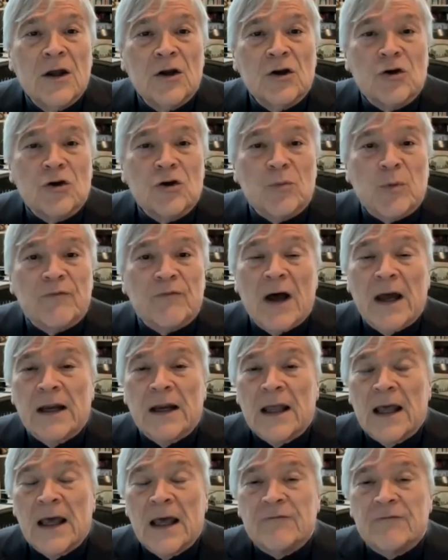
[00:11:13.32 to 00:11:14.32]
to provide
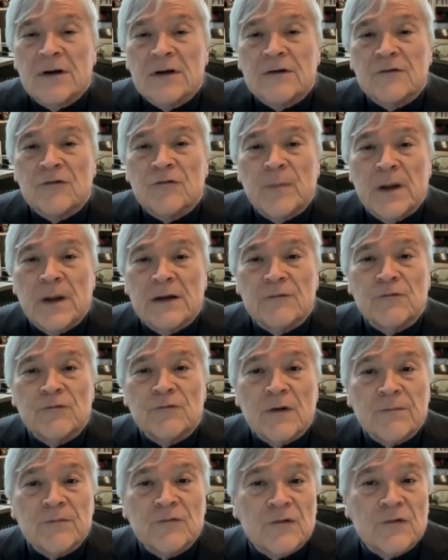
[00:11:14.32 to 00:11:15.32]
evidence-based
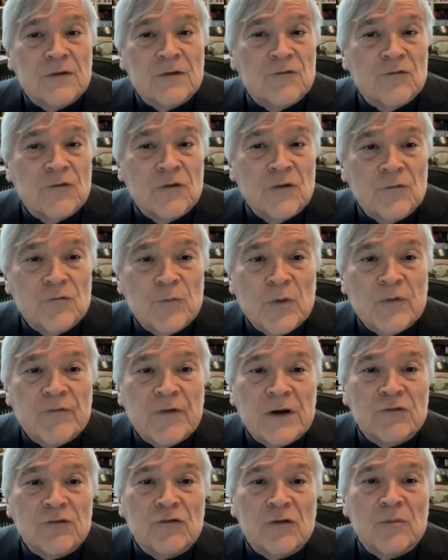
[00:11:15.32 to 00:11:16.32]
substance use
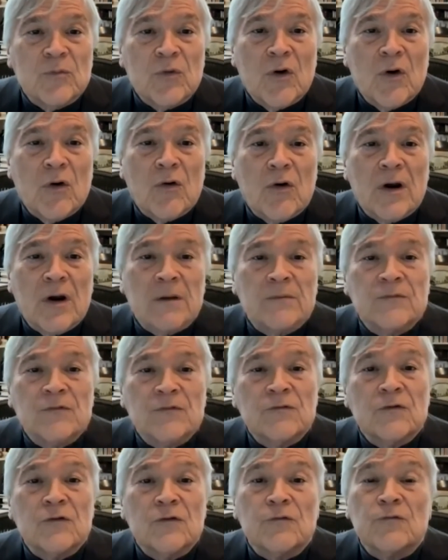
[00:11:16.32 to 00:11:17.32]
prevention
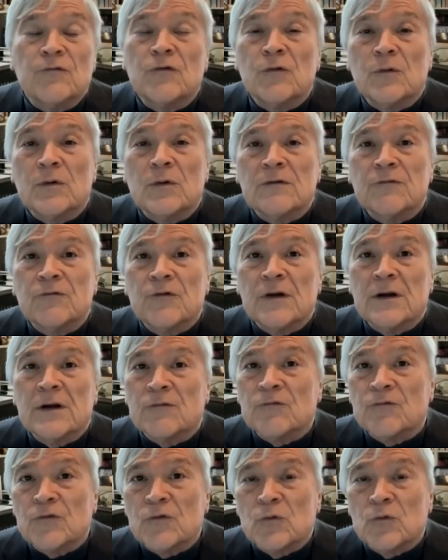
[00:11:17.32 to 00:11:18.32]
programs to students in
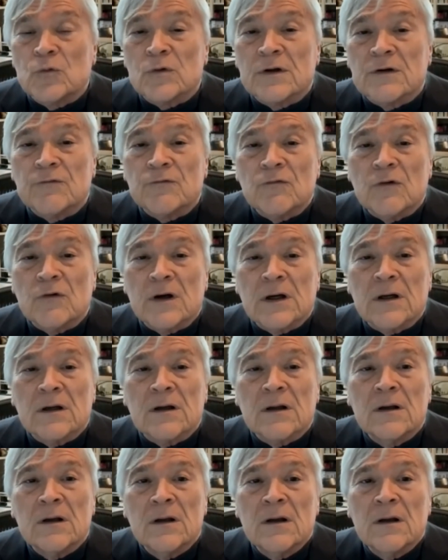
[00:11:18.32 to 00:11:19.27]
his school district.